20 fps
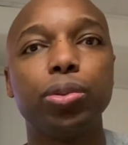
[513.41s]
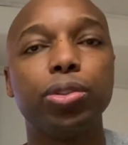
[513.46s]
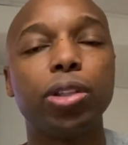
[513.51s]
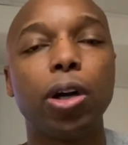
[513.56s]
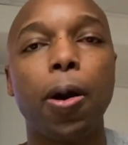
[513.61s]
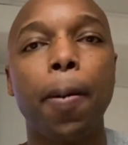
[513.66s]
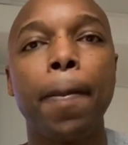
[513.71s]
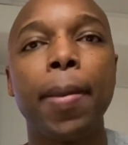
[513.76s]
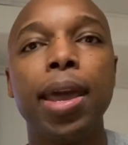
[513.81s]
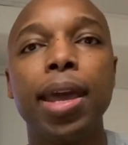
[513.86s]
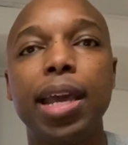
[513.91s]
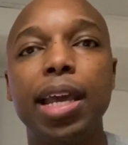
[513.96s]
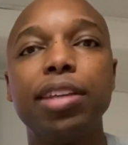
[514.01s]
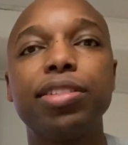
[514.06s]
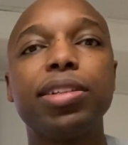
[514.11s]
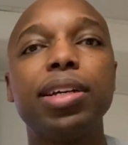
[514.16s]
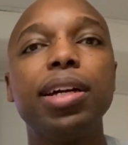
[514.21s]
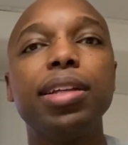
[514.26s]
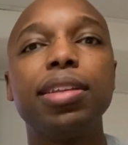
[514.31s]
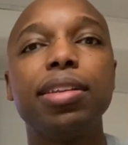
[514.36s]
So it's
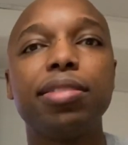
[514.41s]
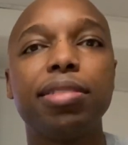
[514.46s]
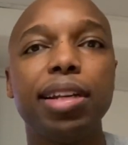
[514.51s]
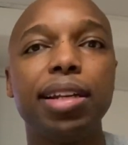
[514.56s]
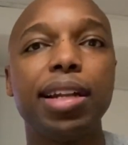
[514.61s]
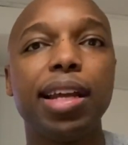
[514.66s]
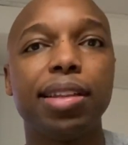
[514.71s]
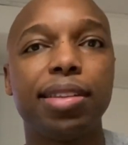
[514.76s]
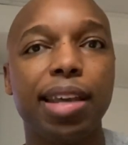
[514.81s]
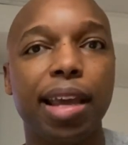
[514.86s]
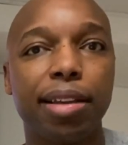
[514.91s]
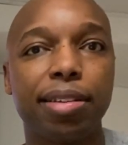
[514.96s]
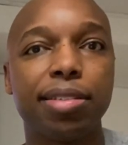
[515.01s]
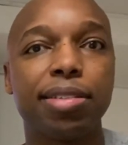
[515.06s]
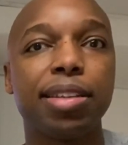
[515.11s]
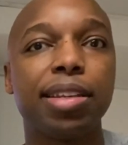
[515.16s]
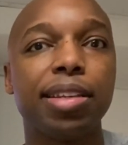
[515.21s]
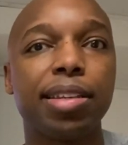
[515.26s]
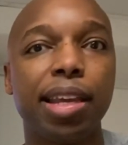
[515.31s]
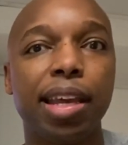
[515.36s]
good to see that
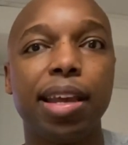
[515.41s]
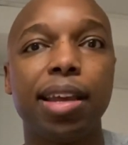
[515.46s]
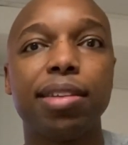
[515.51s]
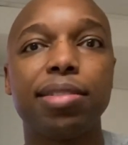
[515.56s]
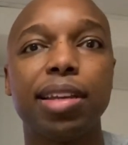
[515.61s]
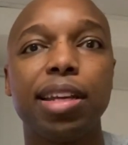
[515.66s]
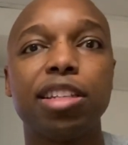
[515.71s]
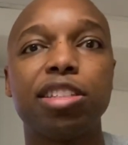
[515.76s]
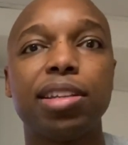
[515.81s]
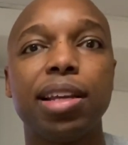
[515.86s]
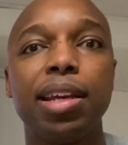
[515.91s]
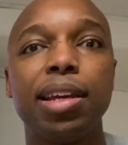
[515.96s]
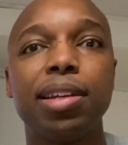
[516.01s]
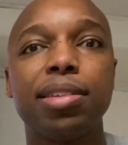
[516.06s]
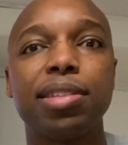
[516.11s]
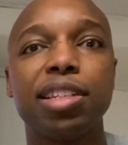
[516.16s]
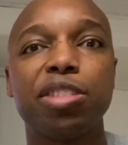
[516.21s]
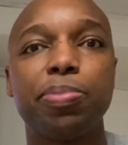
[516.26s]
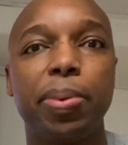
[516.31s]
Texas is